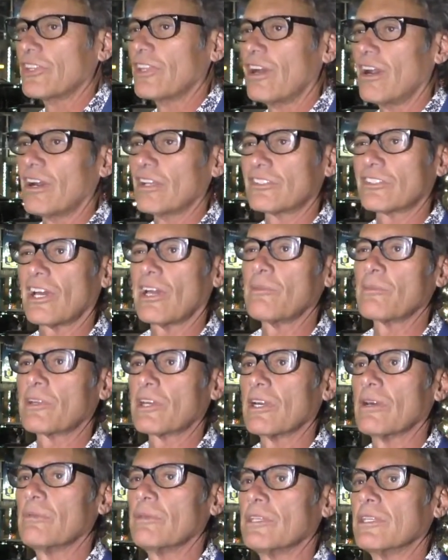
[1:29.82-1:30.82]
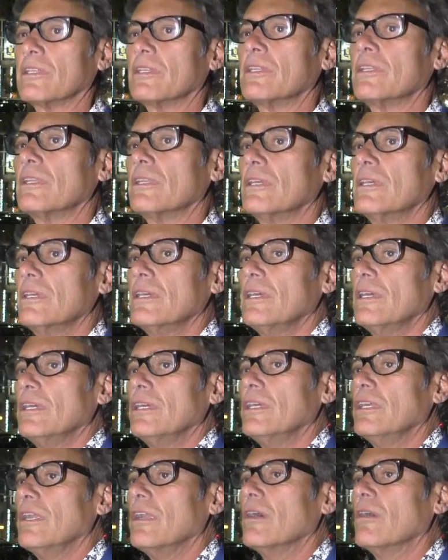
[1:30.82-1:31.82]
long time coming
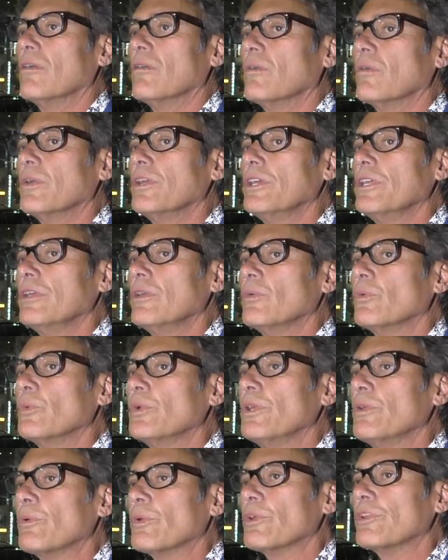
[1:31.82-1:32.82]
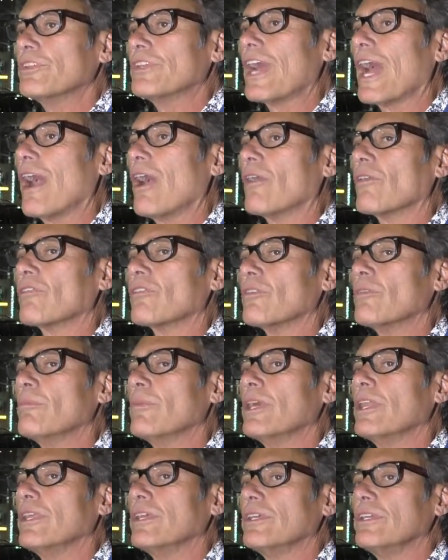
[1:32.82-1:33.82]
you know, we we were down for
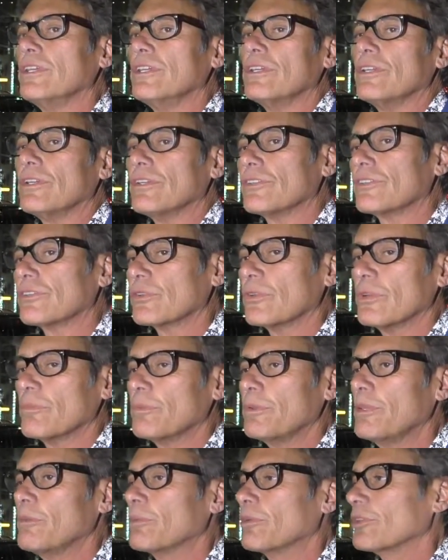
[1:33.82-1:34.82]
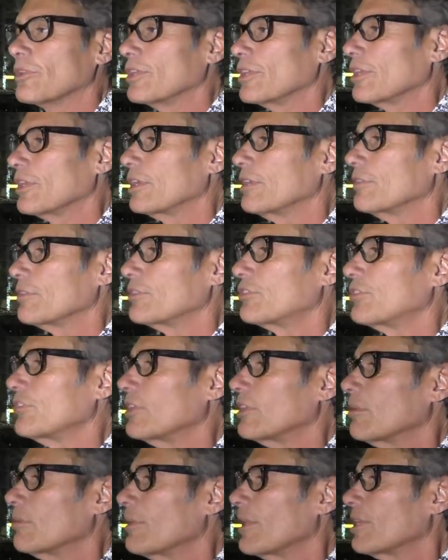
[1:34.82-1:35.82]
many years where people didn't give a
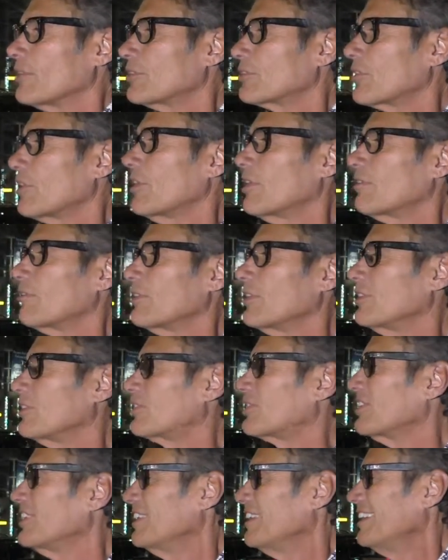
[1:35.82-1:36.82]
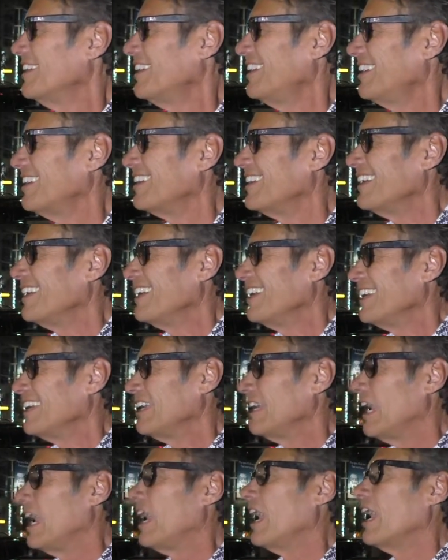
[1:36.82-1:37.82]
shit about Scarface. I mean, really?
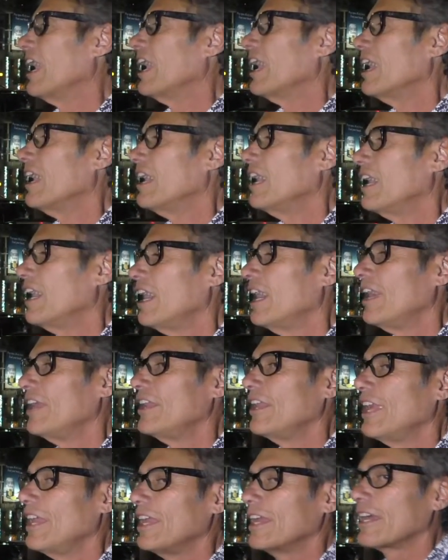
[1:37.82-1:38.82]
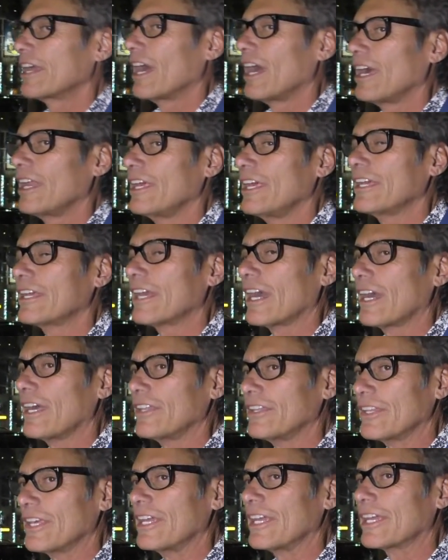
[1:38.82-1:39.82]
Yeah. And so you said it, it picked got, up steam.
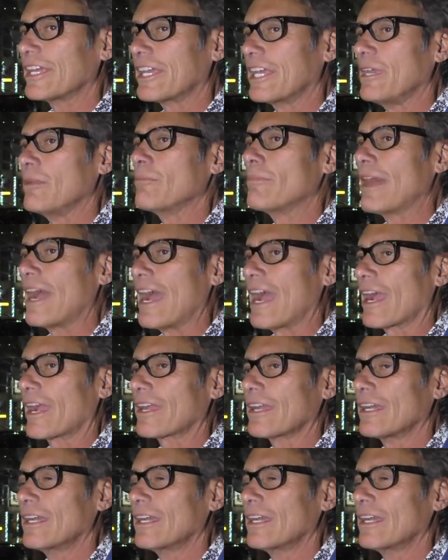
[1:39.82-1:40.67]
and then it came back.